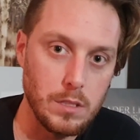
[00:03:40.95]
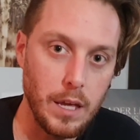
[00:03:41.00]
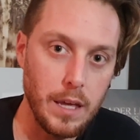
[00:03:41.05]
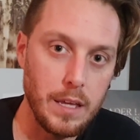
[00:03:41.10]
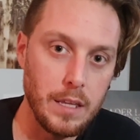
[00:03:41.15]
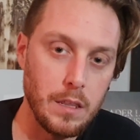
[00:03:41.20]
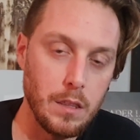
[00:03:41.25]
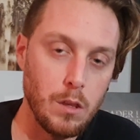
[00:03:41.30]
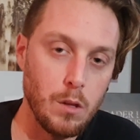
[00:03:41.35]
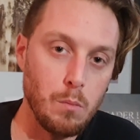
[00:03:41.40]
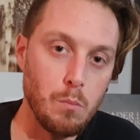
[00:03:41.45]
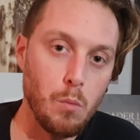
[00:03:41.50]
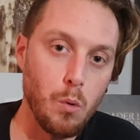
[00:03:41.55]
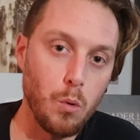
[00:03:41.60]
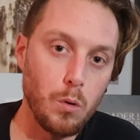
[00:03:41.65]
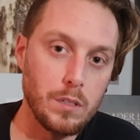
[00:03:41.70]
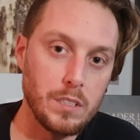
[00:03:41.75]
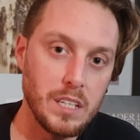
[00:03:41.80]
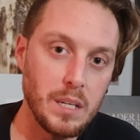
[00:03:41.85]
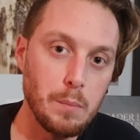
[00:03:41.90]
And the
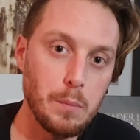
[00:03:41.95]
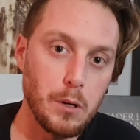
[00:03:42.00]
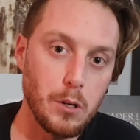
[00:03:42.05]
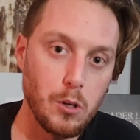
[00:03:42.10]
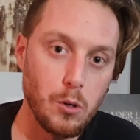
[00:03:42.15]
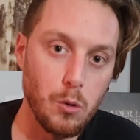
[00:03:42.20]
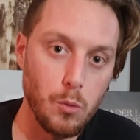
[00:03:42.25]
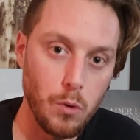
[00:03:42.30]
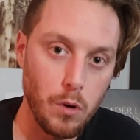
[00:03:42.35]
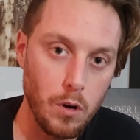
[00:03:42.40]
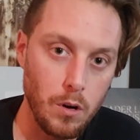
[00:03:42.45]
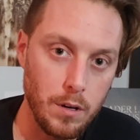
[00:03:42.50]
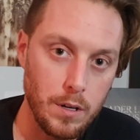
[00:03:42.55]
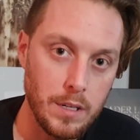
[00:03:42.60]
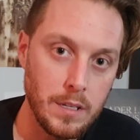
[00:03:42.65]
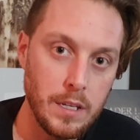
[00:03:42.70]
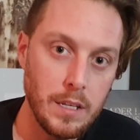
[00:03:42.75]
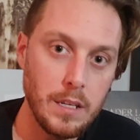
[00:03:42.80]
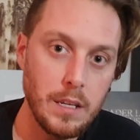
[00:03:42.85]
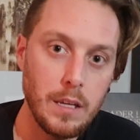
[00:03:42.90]
more deeper you are
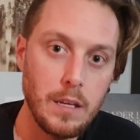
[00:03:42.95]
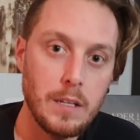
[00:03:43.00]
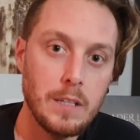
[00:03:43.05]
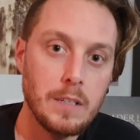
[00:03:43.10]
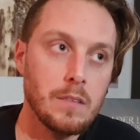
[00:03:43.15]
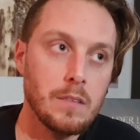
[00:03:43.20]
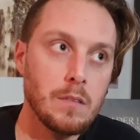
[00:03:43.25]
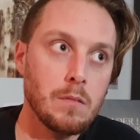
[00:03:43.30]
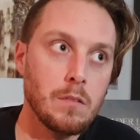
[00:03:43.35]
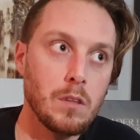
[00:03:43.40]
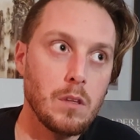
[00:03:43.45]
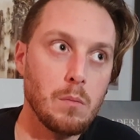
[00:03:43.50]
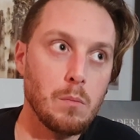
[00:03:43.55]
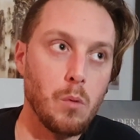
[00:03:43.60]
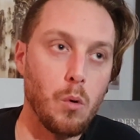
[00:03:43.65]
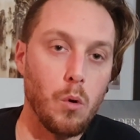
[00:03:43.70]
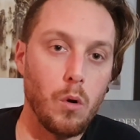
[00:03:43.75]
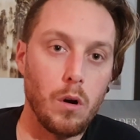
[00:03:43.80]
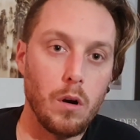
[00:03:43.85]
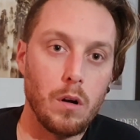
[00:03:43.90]
in it, the
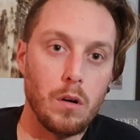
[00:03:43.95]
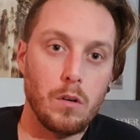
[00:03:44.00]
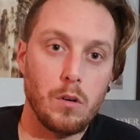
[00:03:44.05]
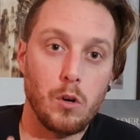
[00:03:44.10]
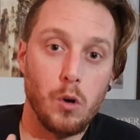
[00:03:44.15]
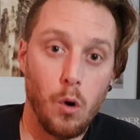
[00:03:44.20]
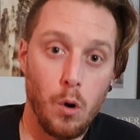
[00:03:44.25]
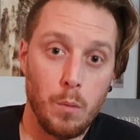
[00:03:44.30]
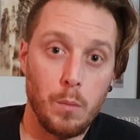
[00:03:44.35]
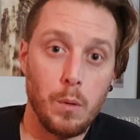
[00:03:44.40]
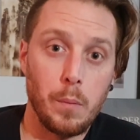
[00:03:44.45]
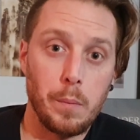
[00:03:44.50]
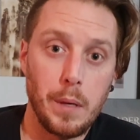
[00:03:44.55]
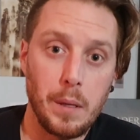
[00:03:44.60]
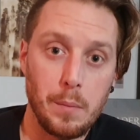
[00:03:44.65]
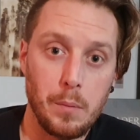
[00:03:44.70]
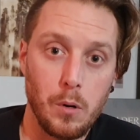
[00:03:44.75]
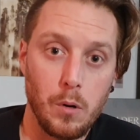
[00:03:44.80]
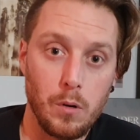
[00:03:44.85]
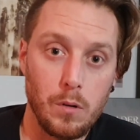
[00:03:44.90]
more normal
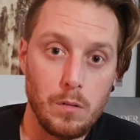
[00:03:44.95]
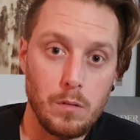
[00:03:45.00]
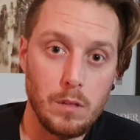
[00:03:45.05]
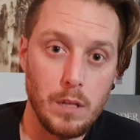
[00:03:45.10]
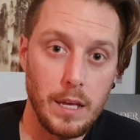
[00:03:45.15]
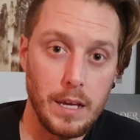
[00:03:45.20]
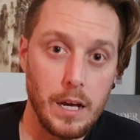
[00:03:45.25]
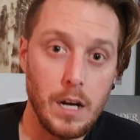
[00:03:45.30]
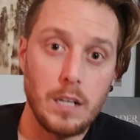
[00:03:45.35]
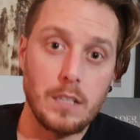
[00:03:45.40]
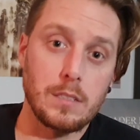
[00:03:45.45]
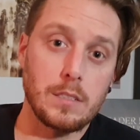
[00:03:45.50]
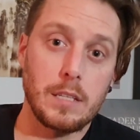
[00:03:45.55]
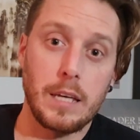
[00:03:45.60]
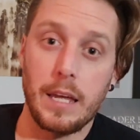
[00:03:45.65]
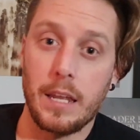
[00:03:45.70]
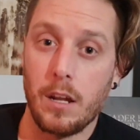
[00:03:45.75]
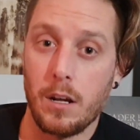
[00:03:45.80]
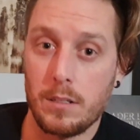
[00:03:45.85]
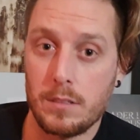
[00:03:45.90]
people like us
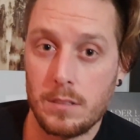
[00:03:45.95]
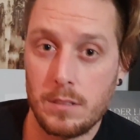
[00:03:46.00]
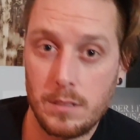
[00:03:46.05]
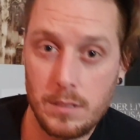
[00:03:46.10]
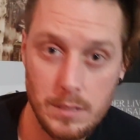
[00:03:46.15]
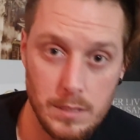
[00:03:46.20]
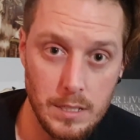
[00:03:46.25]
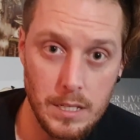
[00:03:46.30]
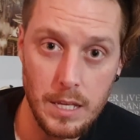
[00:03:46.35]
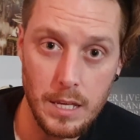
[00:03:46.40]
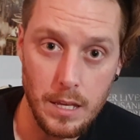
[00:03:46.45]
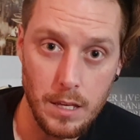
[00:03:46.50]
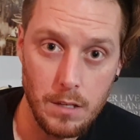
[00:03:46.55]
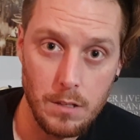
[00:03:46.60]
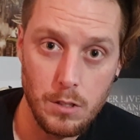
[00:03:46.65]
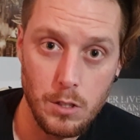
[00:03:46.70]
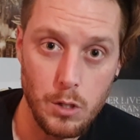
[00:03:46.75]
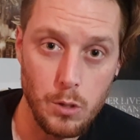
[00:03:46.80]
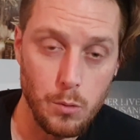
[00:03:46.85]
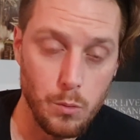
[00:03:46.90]
cannot see
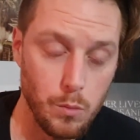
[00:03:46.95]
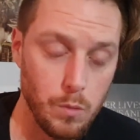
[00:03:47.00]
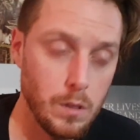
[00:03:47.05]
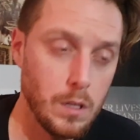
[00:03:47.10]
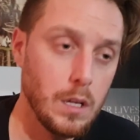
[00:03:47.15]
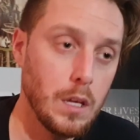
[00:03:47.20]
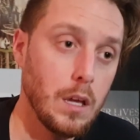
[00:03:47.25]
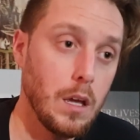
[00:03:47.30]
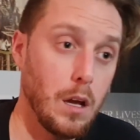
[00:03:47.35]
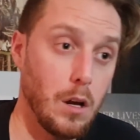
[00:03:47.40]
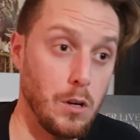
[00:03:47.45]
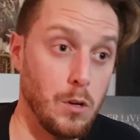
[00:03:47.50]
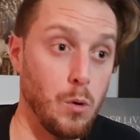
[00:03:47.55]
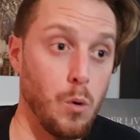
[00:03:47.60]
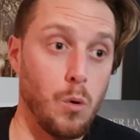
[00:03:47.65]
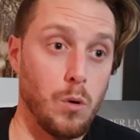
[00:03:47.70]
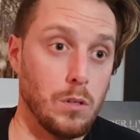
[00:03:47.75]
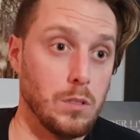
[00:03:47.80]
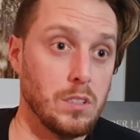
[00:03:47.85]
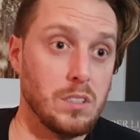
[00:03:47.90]
you,
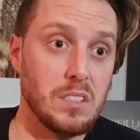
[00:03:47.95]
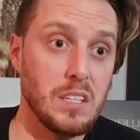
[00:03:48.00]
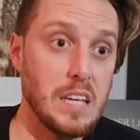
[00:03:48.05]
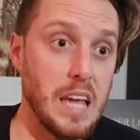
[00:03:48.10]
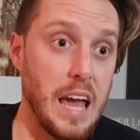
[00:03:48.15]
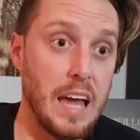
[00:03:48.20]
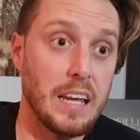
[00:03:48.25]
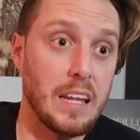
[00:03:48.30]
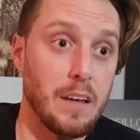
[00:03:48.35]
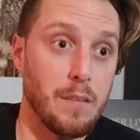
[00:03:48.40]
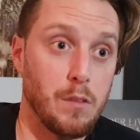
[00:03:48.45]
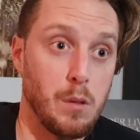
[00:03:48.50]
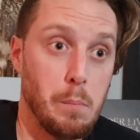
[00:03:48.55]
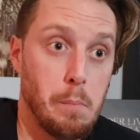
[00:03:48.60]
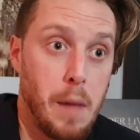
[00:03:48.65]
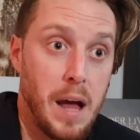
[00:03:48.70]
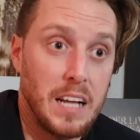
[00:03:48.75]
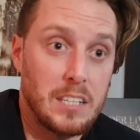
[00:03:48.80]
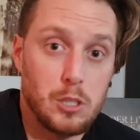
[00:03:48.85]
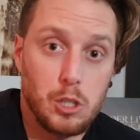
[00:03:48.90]
nor see any of the
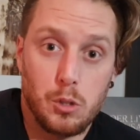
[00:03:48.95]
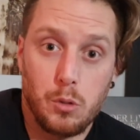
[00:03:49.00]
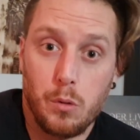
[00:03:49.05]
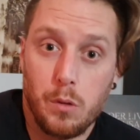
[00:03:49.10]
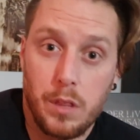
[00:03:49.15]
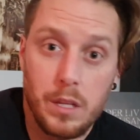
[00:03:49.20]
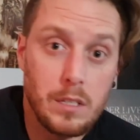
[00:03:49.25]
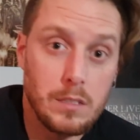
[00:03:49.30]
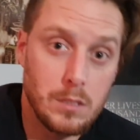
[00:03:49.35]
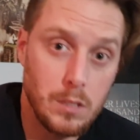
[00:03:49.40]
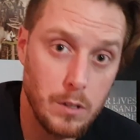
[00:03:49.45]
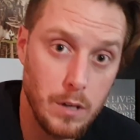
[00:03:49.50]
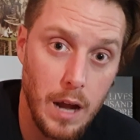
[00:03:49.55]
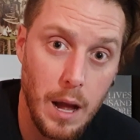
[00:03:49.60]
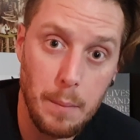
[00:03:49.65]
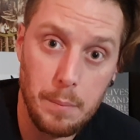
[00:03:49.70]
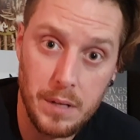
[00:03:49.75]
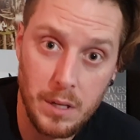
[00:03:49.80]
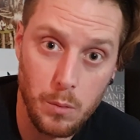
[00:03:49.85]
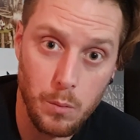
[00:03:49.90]
magical things that are
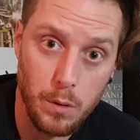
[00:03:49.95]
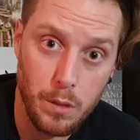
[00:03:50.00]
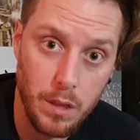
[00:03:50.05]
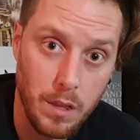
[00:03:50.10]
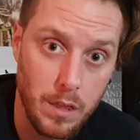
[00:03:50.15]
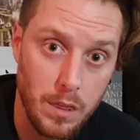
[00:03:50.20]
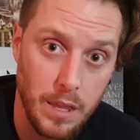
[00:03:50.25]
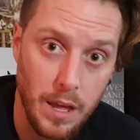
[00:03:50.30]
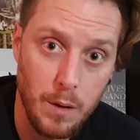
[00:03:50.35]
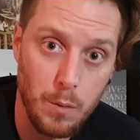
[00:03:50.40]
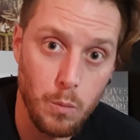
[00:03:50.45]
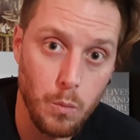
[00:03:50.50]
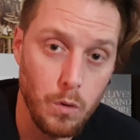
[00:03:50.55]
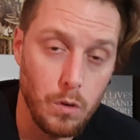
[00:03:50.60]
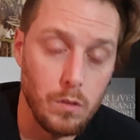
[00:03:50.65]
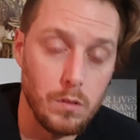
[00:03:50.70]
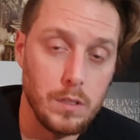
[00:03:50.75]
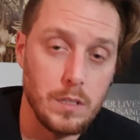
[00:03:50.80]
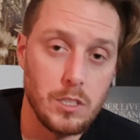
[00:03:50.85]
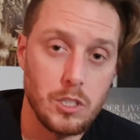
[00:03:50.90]
happening within that
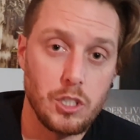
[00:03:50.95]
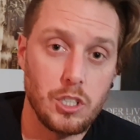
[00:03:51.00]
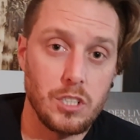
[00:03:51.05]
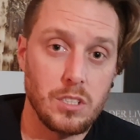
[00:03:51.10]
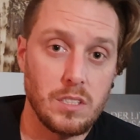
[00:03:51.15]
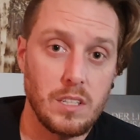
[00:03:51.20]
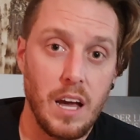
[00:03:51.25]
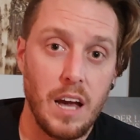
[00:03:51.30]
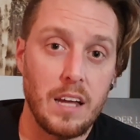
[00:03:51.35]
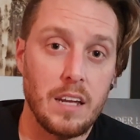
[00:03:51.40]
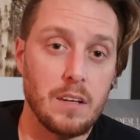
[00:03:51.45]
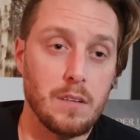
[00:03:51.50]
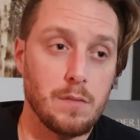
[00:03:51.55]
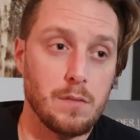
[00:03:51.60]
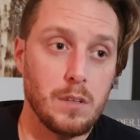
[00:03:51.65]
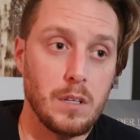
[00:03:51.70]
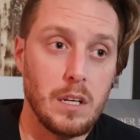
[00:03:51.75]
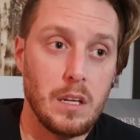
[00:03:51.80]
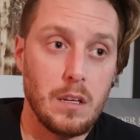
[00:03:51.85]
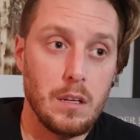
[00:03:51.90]
world. It's just kind of
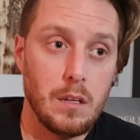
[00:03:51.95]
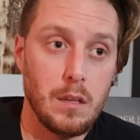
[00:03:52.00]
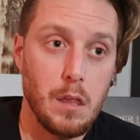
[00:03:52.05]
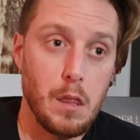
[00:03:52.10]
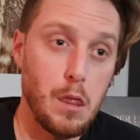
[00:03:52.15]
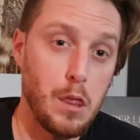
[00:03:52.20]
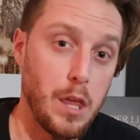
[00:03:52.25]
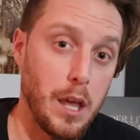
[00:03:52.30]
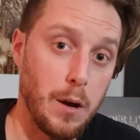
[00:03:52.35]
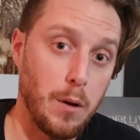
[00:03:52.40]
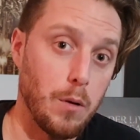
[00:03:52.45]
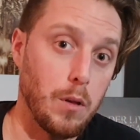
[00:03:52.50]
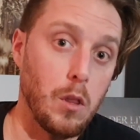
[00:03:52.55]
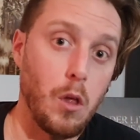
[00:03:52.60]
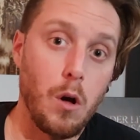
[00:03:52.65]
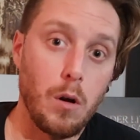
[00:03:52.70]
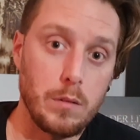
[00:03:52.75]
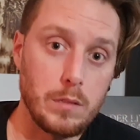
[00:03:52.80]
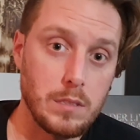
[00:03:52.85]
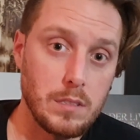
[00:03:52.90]
there
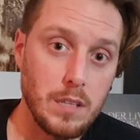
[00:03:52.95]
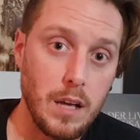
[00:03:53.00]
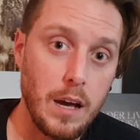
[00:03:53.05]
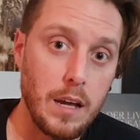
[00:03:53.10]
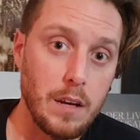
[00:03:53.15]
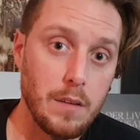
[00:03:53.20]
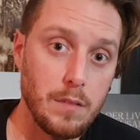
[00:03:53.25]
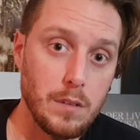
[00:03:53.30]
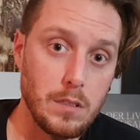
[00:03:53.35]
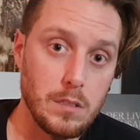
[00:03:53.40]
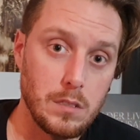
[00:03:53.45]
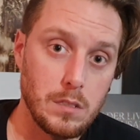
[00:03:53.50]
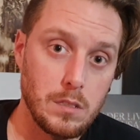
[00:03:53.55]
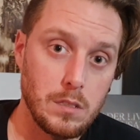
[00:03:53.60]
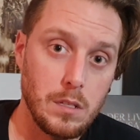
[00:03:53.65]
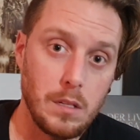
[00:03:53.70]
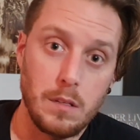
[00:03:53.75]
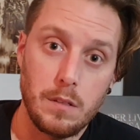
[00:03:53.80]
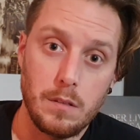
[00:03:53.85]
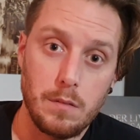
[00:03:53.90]
alongside of us.
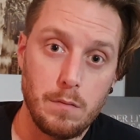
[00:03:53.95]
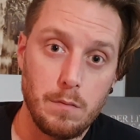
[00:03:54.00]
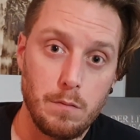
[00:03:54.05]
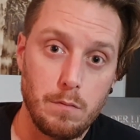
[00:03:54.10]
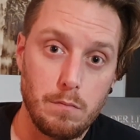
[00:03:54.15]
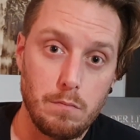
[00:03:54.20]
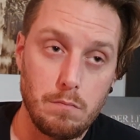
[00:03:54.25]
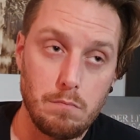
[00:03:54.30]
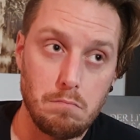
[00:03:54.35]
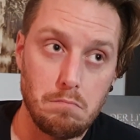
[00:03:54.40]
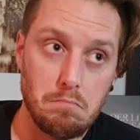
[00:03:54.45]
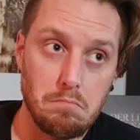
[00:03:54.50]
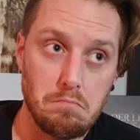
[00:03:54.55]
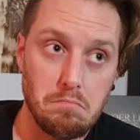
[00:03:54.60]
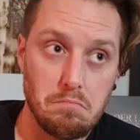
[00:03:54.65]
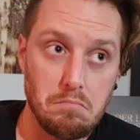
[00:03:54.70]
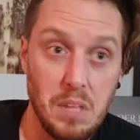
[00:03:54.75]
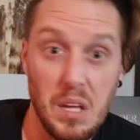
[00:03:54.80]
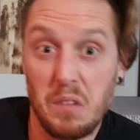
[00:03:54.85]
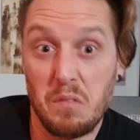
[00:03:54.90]

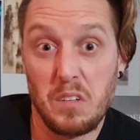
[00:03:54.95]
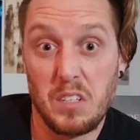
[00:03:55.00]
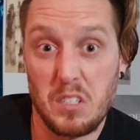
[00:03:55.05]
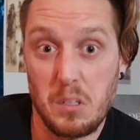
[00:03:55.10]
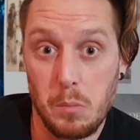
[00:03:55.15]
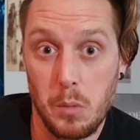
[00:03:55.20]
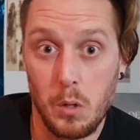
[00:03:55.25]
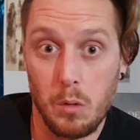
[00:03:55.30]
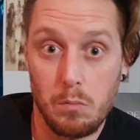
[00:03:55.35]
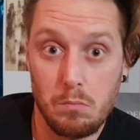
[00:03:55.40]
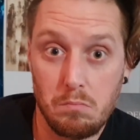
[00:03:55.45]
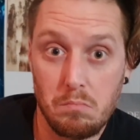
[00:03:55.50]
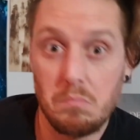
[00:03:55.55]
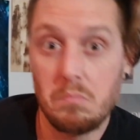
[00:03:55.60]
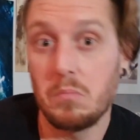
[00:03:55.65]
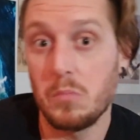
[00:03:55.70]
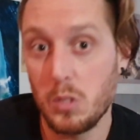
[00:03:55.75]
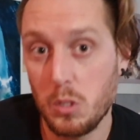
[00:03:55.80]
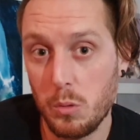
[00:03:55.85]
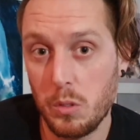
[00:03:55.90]
Invisible
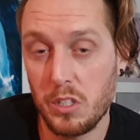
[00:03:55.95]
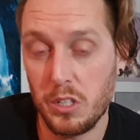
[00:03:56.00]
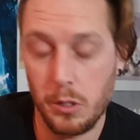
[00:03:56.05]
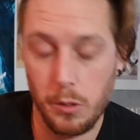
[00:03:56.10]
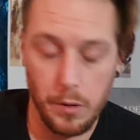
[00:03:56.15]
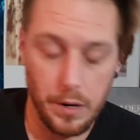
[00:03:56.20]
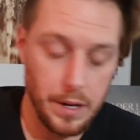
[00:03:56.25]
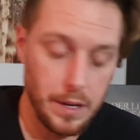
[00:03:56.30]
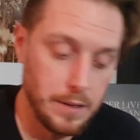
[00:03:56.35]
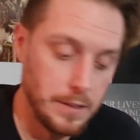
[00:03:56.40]
to a degree.